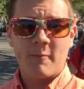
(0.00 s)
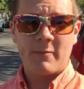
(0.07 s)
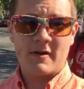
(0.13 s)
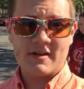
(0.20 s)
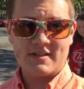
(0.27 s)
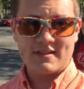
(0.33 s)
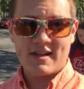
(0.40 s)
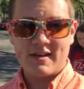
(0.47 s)

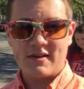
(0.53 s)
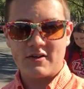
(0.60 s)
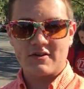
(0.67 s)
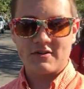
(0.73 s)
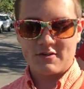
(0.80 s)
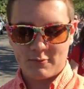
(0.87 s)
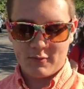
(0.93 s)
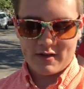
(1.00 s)
Bernie
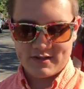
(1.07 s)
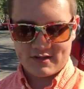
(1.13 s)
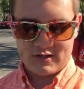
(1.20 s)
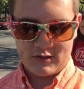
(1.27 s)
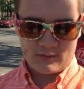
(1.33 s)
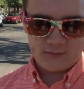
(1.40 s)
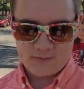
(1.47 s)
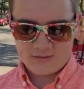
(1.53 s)
Sanders was
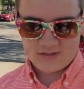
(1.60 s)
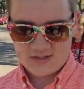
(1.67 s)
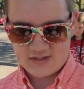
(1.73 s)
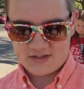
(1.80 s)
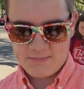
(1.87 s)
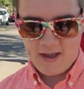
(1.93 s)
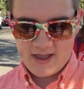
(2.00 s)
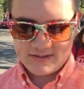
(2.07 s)
huge
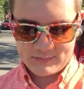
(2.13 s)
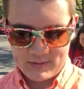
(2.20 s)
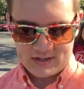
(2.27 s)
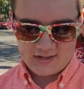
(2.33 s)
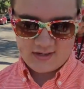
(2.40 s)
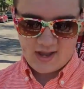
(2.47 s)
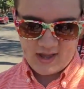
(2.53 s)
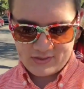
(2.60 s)
this past week.
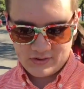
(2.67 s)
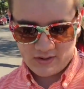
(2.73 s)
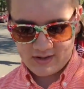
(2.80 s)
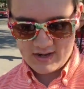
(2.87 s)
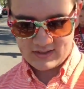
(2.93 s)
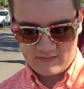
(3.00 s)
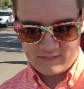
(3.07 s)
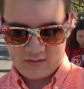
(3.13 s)
I thought
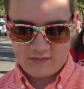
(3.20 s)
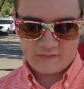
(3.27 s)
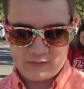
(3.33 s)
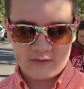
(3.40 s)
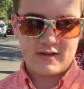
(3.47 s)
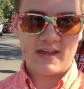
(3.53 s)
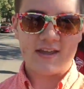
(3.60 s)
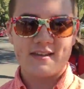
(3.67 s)
give it a
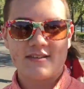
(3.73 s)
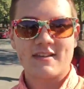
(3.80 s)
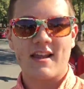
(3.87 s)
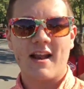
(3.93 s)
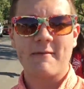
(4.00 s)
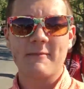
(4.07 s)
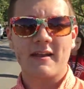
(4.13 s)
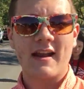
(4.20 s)
few days, and
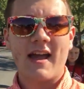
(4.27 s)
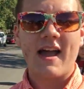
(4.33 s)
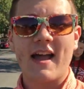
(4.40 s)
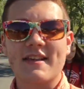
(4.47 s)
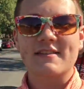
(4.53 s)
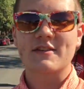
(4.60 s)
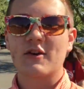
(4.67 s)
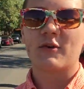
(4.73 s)
I'm gonna
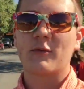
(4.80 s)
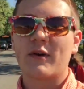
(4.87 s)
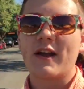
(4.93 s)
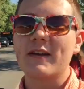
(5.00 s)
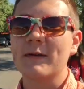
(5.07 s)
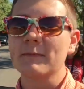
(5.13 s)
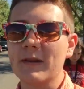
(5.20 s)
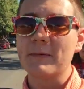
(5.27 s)
ask
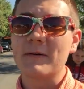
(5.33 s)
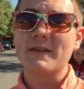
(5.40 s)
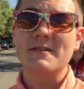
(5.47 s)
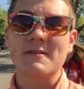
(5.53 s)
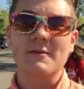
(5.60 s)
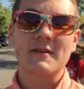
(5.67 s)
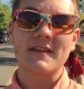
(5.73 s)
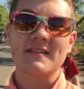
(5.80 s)
random Liberty
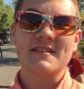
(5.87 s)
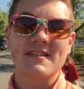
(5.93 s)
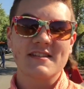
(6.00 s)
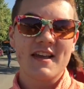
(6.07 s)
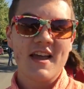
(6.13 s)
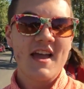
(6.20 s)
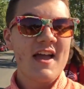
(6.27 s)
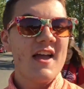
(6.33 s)
students,
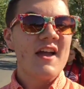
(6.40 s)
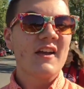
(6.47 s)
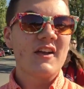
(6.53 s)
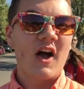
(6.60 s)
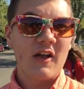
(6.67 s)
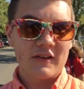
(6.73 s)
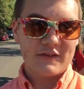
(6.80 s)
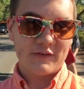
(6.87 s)

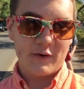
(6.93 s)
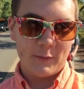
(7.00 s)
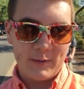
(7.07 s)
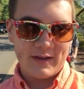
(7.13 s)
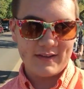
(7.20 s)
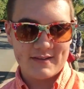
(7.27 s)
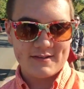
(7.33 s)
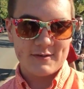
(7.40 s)
college for a
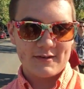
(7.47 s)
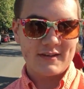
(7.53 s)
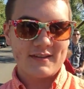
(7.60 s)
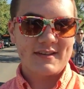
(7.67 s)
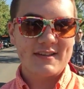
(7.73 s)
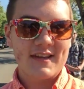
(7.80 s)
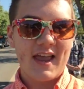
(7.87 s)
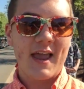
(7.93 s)
weekend students,